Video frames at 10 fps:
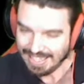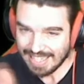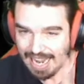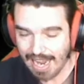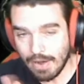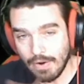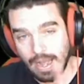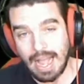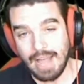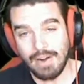Now,
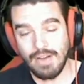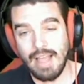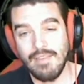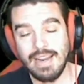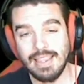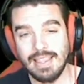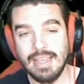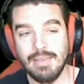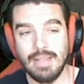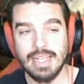I don't have
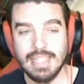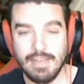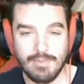anything except